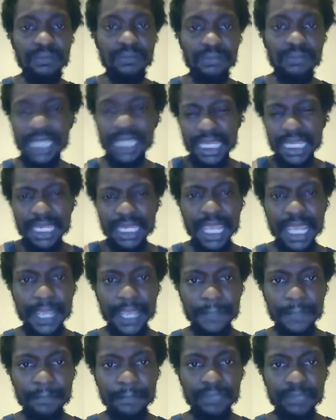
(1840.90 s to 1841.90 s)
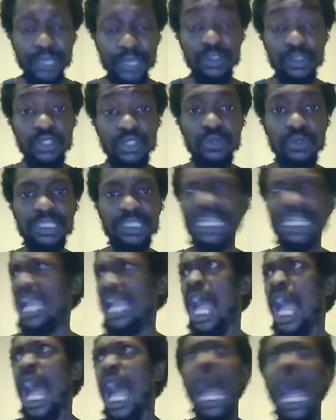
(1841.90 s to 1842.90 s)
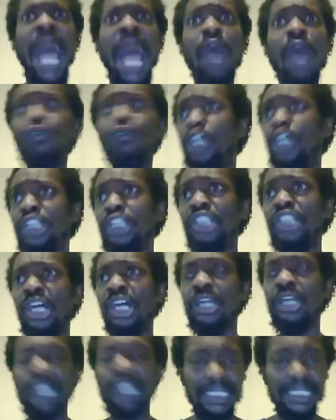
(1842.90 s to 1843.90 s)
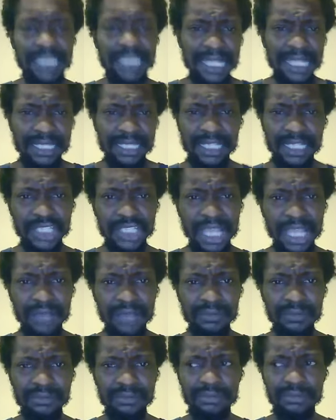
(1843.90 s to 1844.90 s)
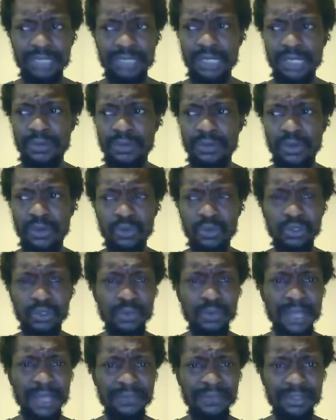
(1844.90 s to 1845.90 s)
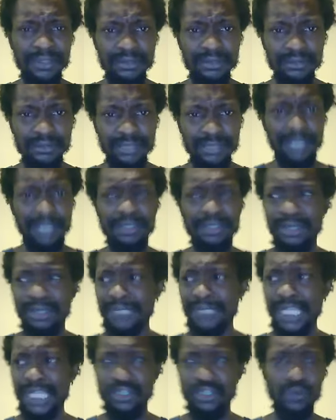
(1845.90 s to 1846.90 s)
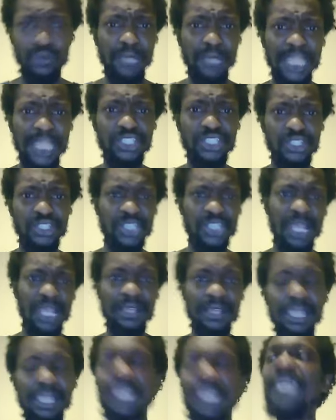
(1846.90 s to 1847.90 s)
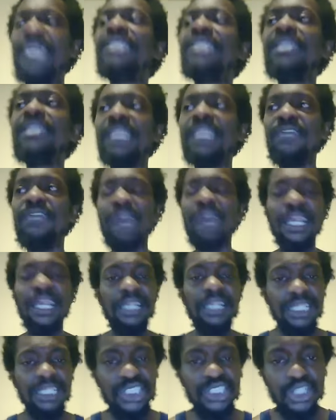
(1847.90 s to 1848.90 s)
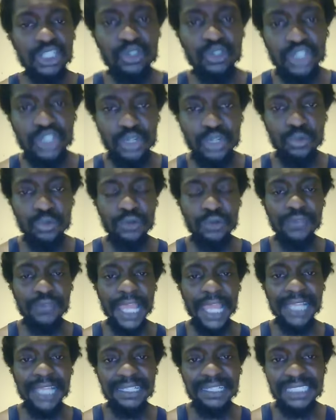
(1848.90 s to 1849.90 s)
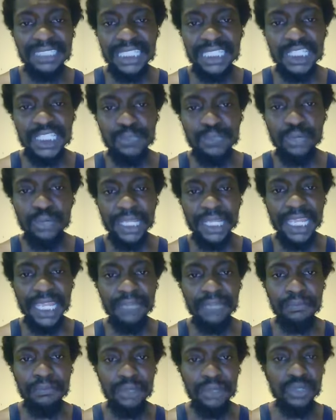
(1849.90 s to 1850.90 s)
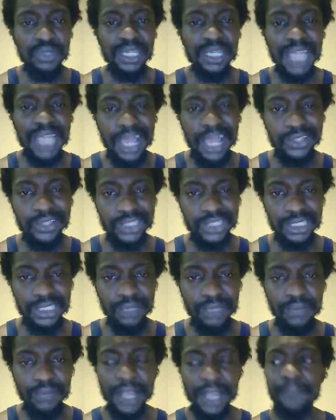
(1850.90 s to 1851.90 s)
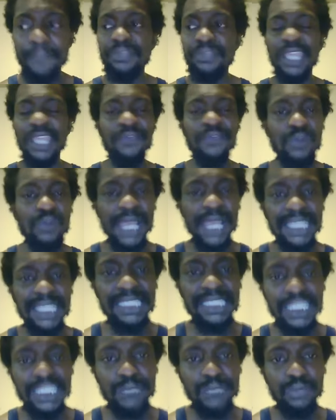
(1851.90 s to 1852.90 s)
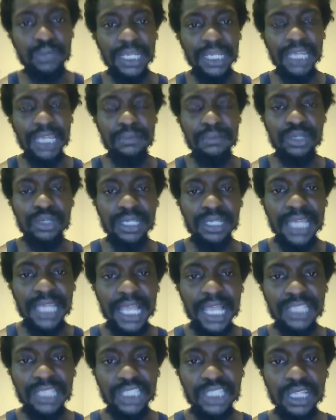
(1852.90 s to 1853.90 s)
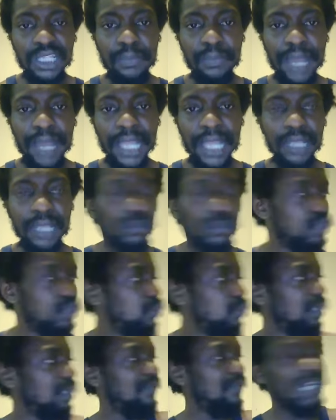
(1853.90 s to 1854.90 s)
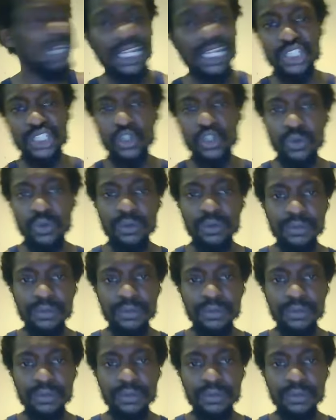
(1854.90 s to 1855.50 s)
Any day. And what you gonna say, how could y'all? That's not their child. They don't owe you nothing. You know what I'm saying? You let your child. Here's the thing, right? Children are worth like $6.8 million or something, right? If you had $6.8 million in your pocket, would you leave it at a school?